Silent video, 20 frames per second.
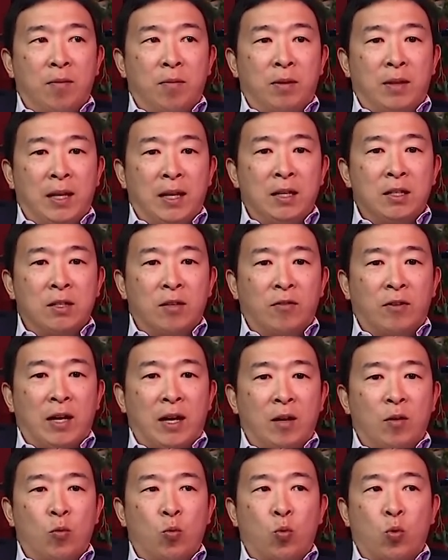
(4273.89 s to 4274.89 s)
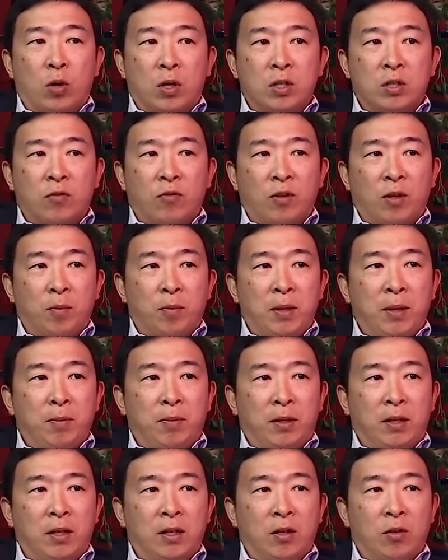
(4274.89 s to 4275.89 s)
things have gotten worse for the
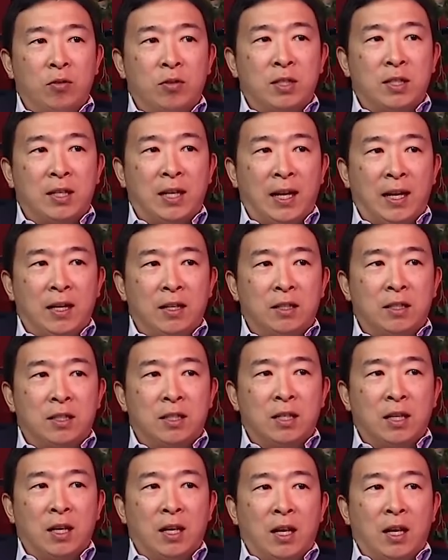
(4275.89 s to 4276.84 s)
people in those states